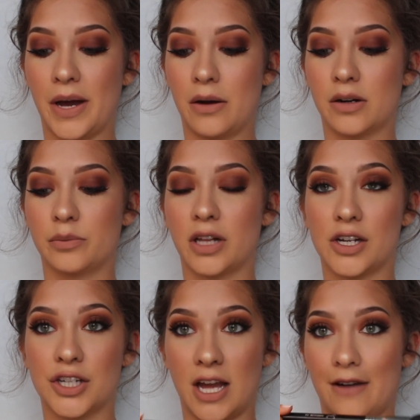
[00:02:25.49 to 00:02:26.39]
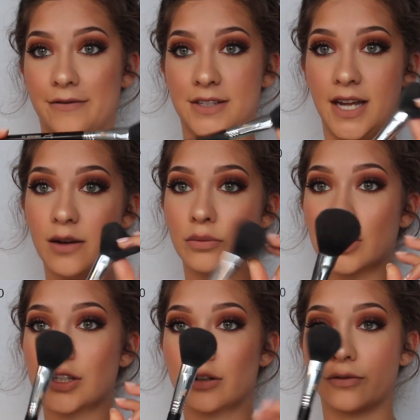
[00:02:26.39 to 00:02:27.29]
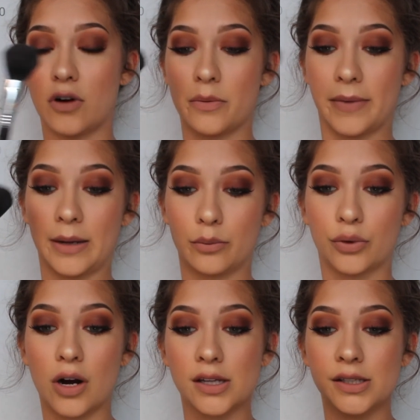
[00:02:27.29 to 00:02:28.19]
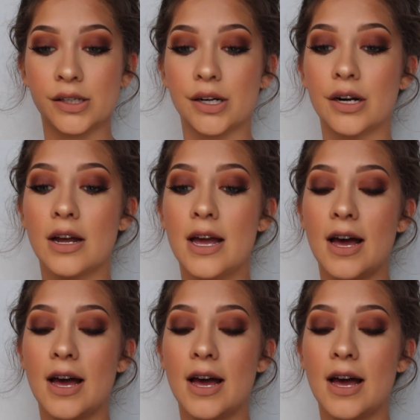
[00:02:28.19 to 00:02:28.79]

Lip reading: Powder Blush F10 brush for my bronzer.